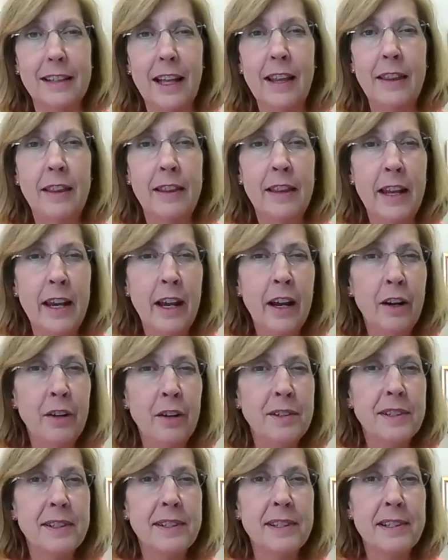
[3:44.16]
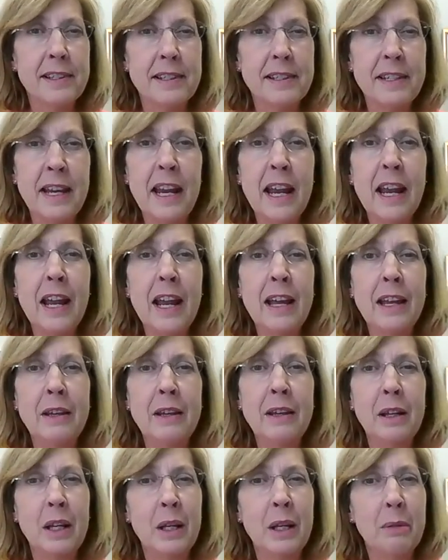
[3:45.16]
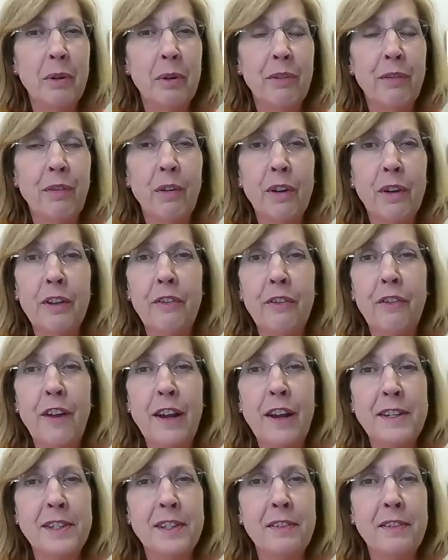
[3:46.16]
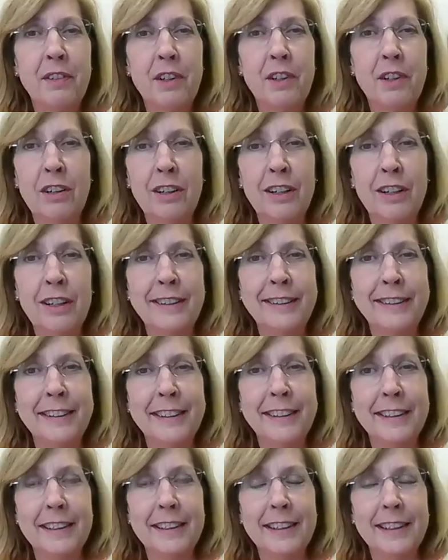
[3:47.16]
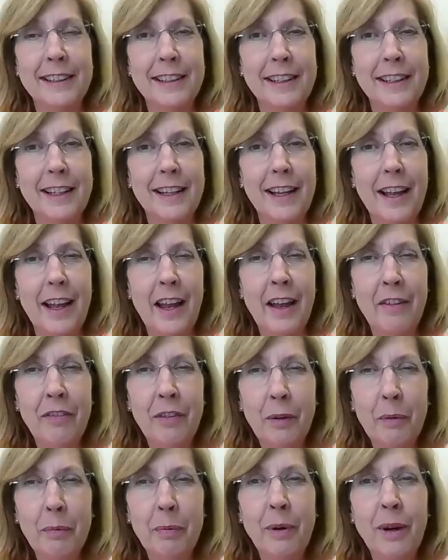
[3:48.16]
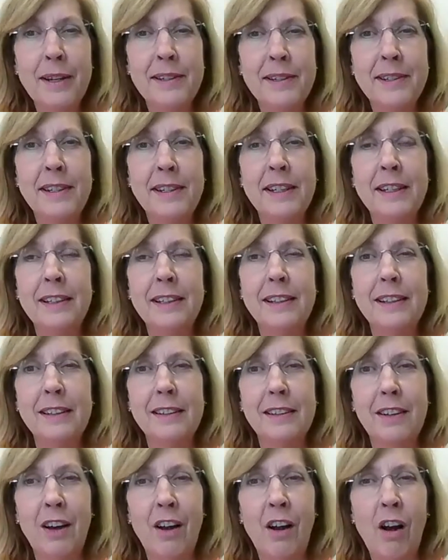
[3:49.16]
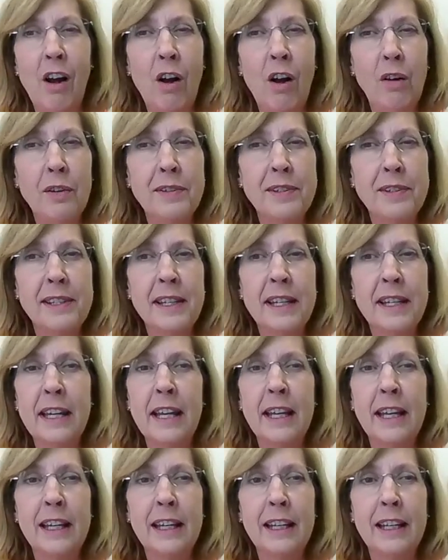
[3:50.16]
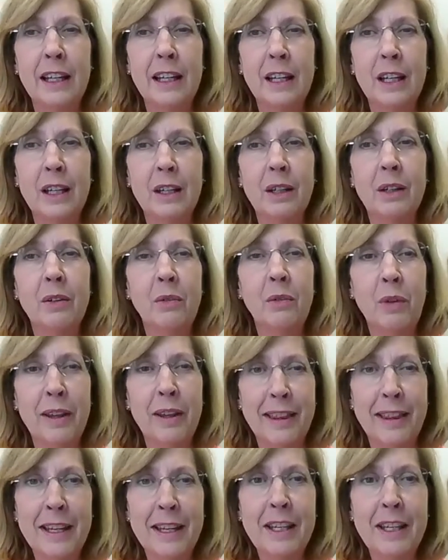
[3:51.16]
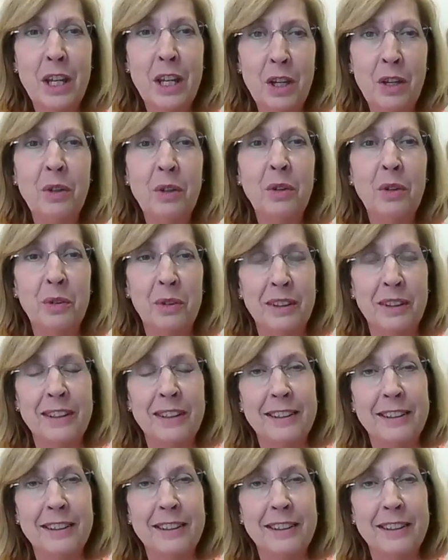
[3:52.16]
and there to stand before the face of God, ever present, all seeing within you.